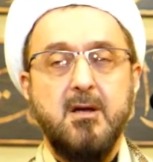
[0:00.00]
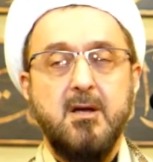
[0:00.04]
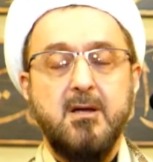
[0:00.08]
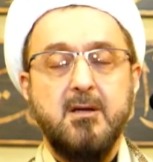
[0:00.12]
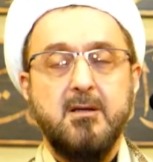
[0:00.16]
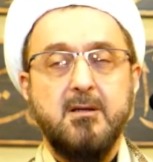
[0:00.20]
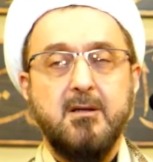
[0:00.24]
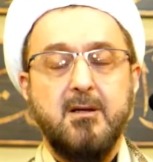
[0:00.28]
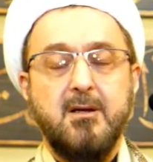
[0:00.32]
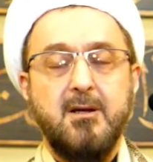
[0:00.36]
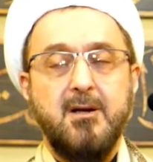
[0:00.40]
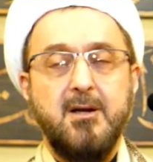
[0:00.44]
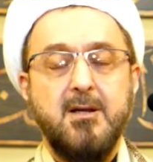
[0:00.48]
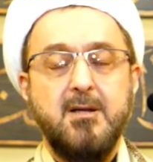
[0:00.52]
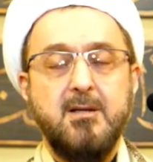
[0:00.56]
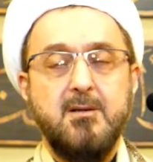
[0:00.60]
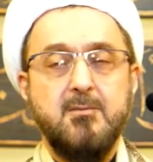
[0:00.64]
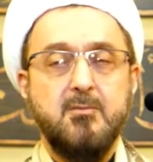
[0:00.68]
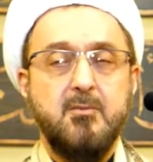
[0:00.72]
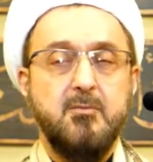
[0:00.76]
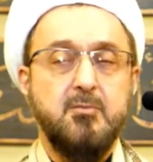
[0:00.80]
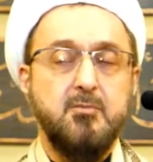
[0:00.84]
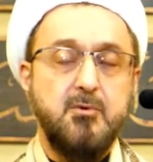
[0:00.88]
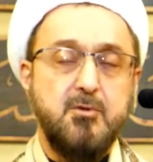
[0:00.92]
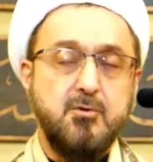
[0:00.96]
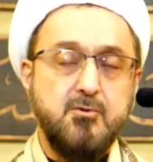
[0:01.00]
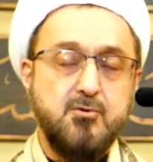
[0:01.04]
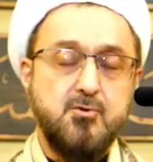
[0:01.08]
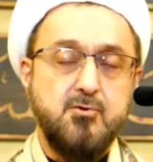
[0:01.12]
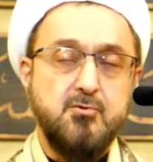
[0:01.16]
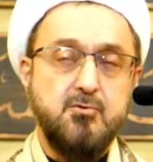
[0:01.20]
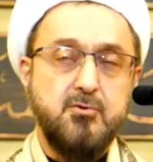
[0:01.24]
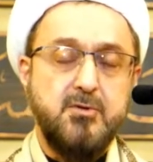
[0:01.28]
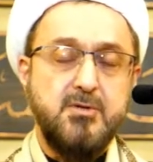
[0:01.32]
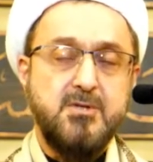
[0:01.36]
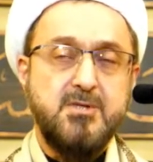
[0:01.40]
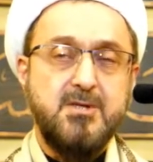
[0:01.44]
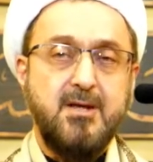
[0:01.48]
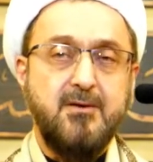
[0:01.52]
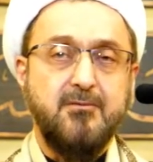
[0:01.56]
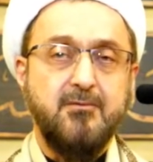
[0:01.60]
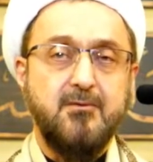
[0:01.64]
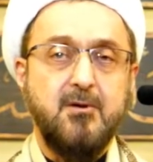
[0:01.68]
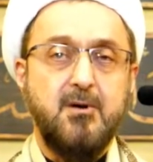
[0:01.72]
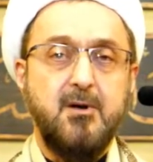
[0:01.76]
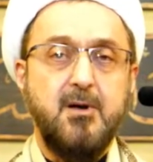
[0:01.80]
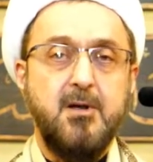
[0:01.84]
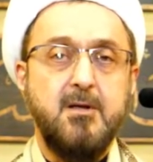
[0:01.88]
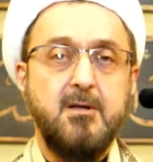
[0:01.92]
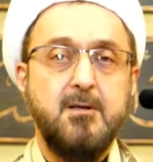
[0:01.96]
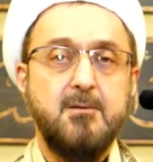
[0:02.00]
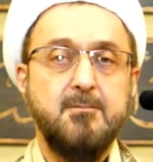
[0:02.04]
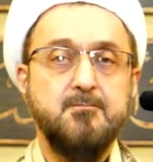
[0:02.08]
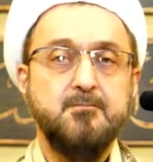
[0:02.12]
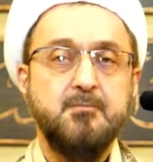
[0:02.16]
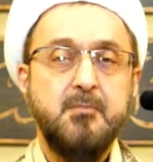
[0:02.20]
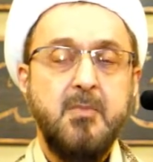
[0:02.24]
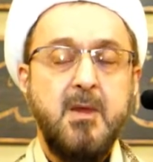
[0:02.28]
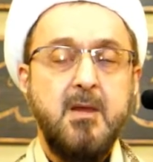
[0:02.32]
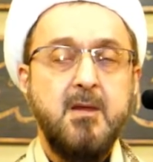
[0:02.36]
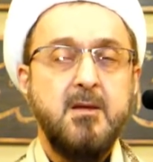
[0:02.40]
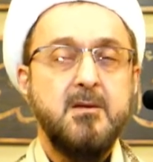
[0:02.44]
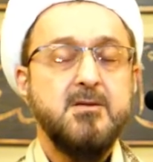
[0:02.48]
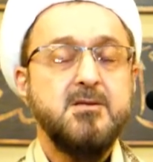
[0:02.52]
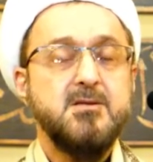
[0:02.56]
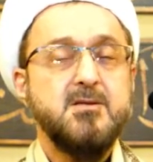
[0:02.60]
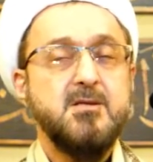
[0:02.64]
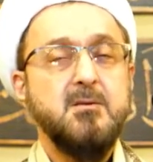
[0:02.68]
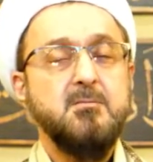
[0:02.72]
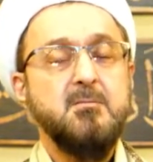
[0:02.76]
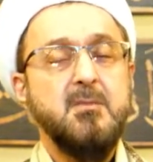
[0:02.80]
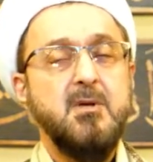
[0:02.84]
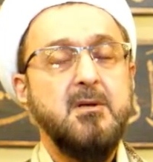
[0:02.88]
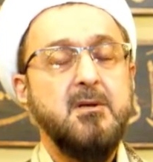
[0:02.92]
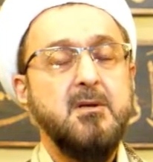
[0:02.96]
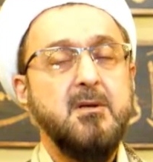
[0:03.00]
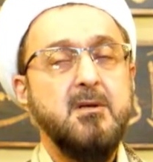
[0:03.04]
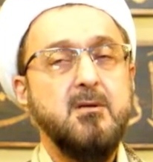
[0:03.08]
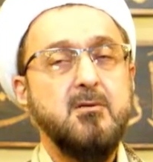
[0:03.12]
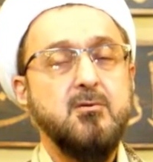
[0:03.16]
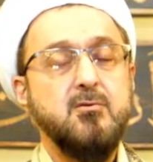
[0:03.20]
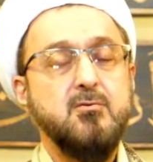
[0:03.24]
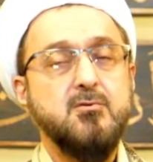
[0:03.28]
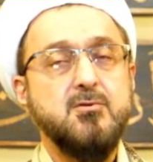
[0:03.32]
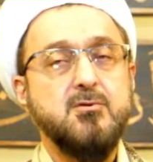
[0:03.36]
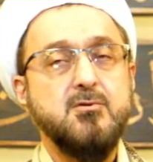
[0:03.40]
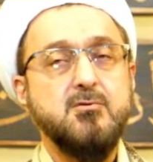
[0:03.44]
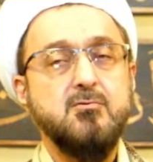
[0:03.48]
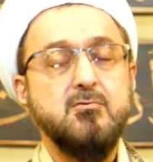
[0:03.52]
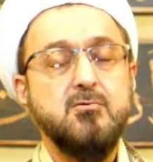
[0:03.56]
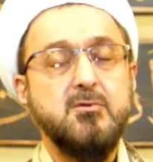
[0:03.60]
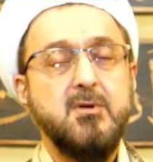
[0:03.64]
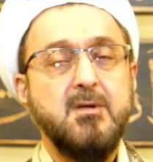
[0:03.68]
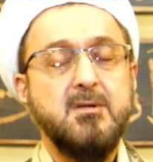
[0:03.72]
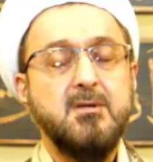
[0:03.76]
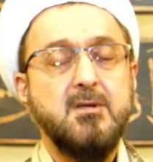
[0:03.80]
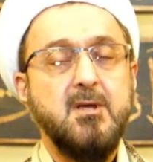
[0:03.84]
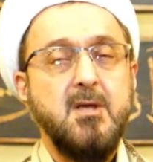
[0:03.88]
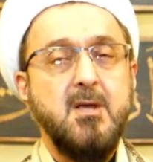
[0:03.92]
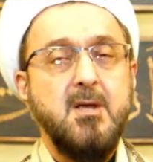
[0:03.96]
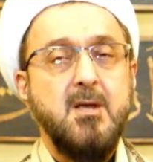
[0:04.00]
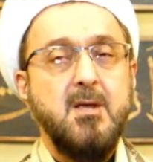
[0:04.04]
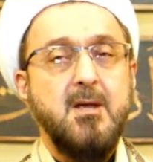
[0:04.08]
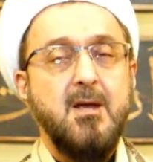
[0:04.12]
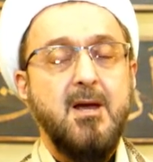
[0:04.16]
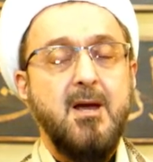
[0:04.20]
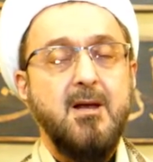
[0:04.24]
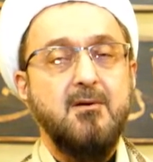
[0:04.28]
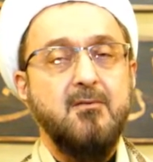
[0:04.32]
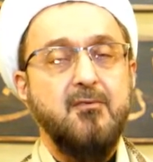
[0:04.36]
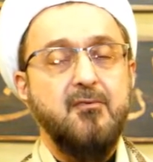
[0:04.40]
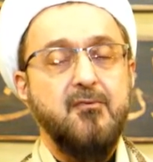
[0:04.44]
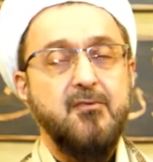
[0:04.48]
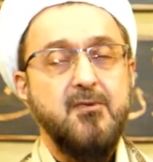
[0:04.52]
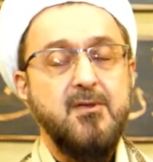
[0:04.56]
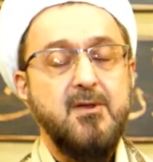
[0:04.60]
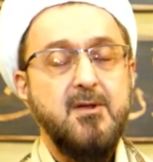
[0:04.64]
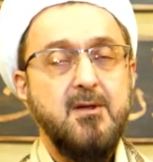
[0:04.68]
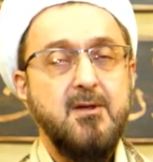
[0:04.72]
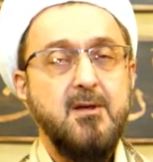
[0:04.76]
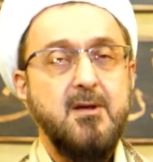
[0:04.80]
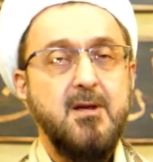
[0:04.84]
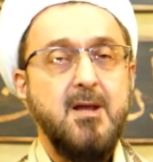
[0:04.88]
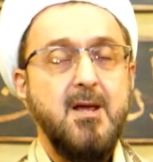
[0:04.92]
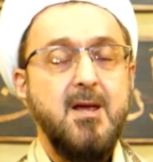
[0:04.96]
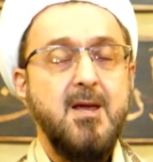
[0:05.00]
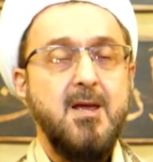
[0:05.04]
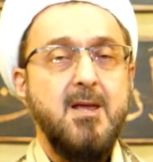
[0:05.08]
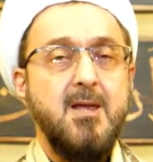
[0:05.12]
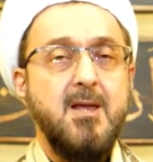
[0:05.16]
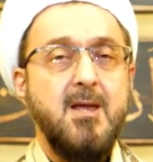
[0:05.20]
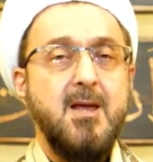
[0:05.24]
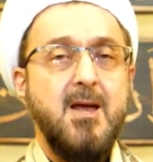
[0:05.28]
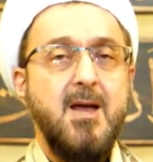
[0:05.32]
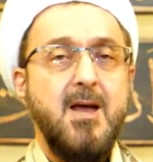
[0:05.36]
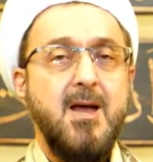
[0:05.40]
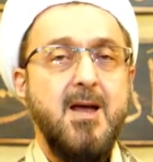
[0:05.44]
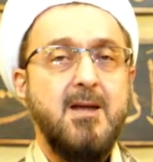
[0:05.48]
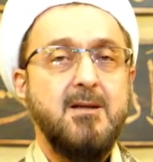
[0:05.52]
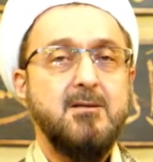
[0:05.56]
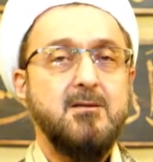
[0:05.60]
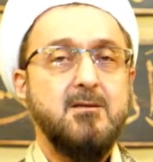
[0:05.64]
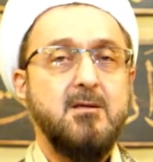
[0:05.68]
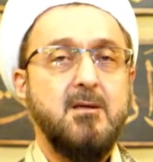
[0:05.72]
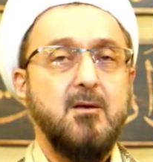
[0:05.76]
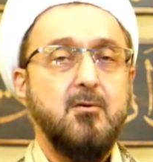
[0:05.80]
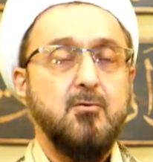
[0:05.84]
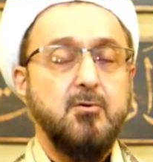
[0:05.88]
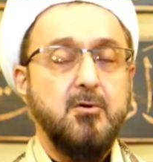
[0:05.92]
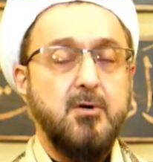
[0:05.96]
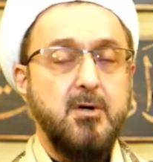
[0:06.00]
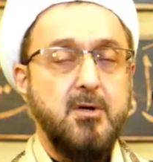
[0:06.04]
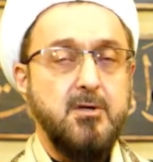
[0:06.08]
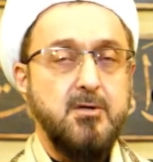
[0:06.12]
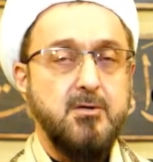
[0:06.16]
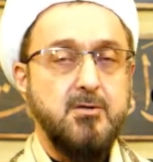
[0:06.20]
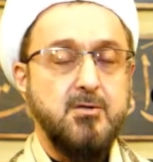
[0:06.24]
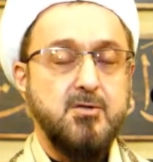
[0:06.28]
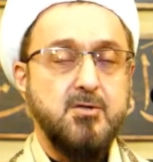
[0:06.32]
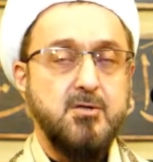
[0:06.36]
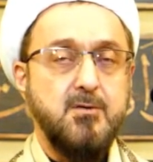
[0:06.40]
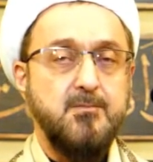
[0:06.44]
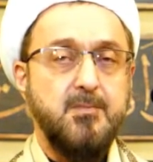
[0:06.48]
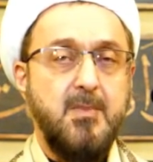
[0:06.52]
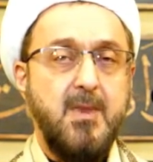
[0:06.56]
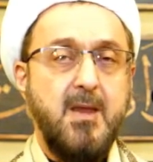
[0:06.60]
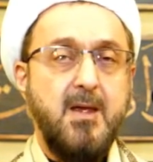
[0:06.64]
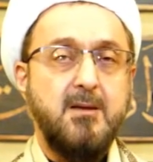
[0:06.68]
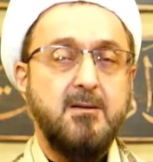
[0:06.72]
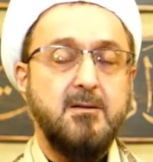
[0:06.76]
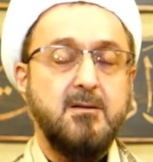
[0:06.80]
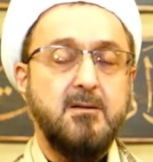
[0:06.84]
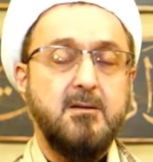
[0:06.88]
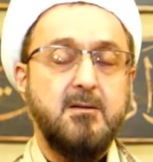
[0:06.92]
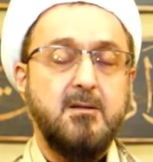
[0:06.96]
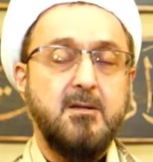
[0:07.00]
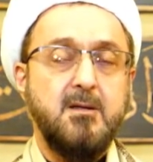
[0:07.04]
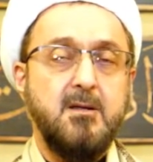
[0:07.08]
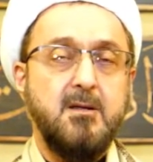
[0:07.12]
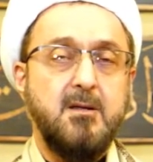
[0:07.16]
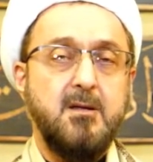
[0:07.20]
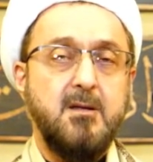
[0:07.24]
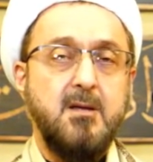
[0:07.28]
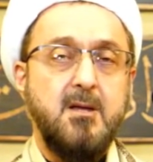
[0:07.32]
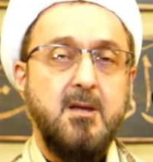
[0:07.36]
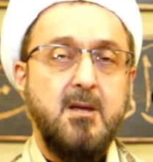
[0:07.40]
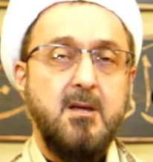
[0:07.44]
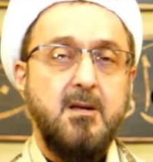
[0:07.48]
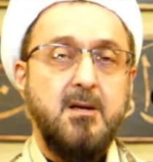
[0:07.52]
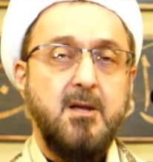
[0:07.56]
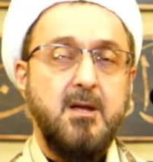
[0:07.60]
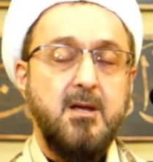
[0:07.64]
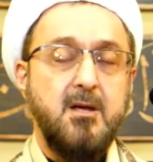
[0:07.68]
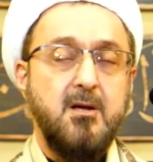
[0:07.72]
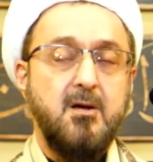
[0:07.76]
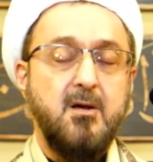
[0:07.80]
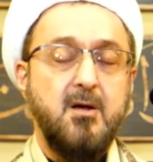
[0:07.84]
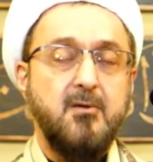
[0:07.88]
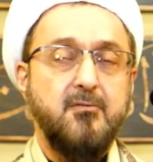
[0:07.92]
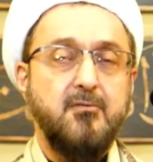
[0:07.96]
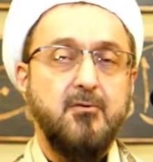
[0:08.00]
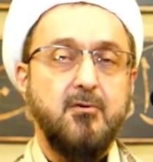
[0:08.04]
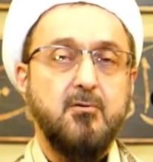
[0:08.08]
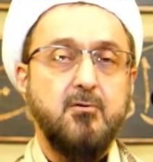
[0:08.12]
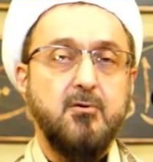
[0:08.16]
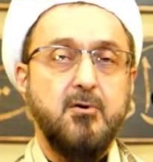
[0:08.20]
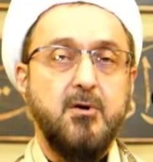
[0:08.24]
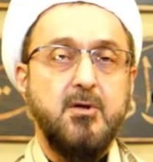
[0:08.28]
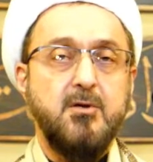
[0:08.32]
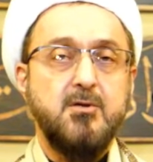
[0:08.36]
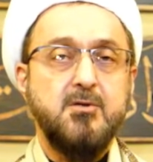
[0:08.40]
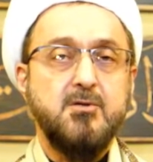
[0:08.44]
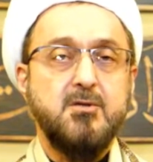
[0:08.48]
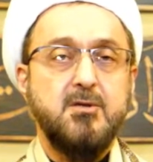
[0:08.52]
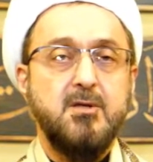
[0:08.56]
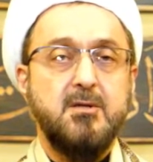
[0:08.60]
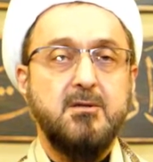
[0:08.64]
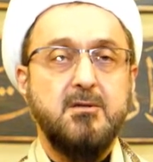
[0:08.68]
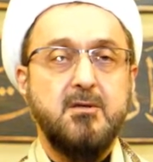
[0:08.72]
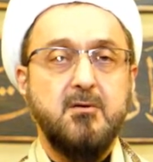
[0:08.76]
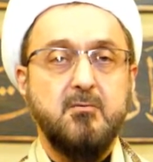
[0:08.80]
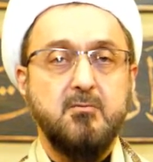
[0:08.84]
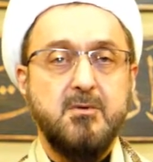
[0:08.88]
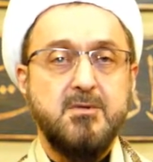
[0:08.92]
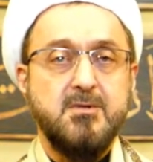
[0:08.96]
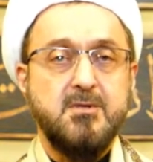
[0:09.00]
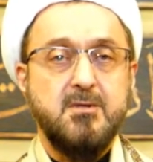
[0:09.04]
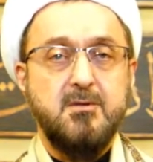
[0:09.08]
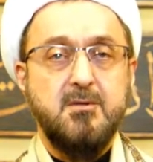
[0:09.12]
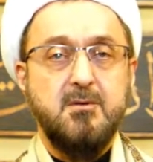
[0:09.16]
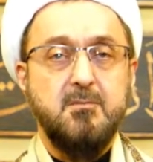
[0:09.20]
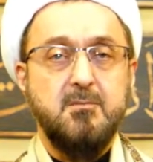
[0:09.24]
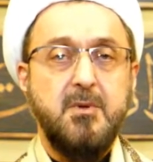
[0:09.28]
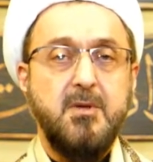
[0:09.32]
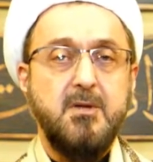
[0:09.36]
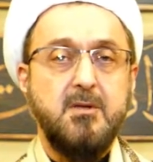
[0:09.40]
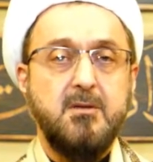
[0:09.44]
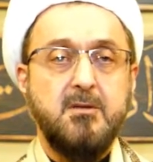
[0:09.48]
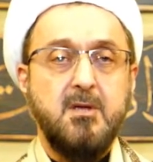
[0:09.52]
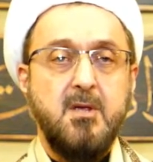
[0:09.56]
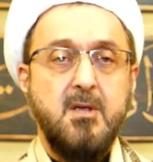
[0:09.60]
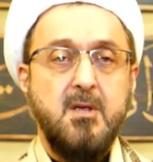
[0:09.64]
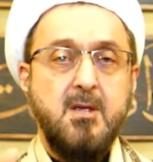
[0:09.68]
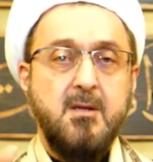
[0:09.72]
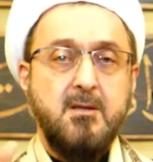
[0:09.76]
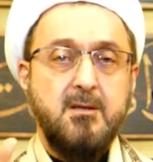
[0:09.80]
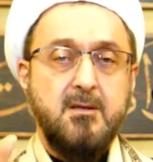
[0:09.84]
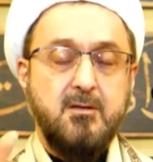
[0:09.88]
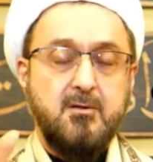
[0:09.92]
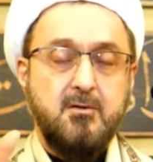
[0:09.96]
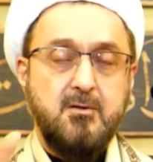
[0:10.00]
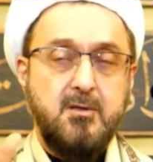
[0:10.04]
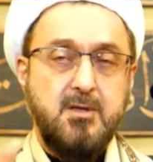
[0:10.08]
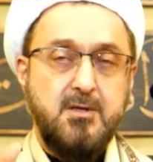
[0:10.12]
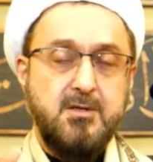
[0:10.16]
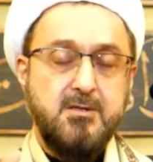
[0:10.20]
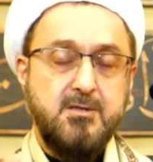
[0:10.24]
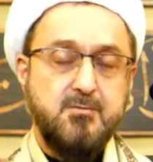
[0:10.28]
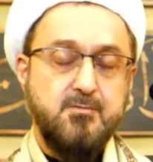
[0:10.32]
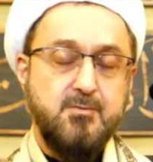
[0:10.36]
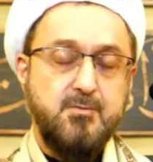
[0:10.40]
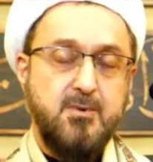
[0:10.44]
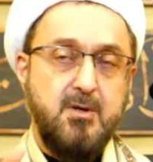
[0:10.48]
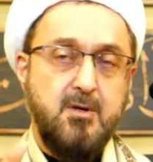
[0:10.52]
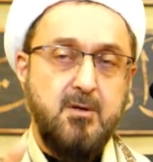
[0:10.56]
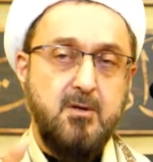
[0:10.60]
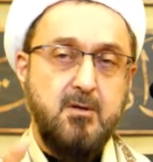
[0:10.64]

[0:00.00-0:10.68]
claimed, the jurists have claimed, similar to Surah Al-Fil and Quraysh and La'ila for Quraysh, that there was a debate. These were